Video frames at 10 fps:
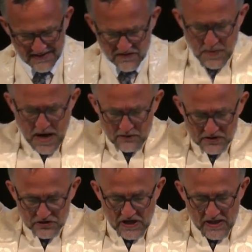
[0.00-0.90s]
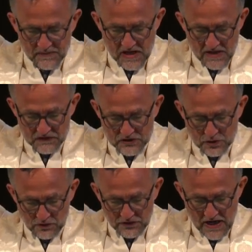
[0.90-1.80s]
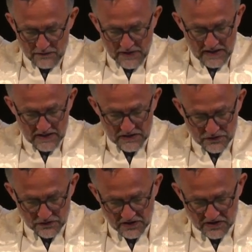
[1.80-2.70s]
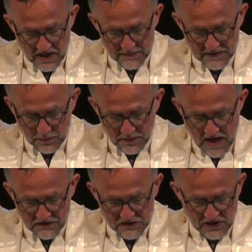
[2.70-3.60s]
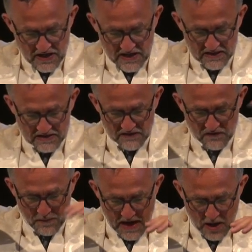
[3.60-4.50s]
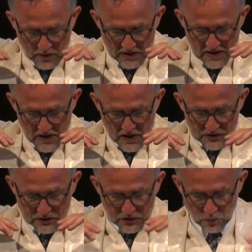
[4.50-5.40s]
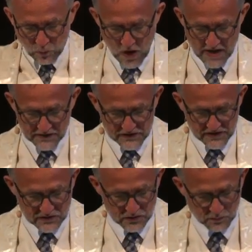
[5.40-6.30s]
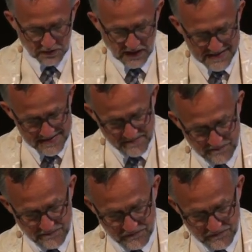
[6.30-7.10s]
They have the power to shut up the heavens so it will not rain during the time they are prophesying, and they have the power to turn waters into blood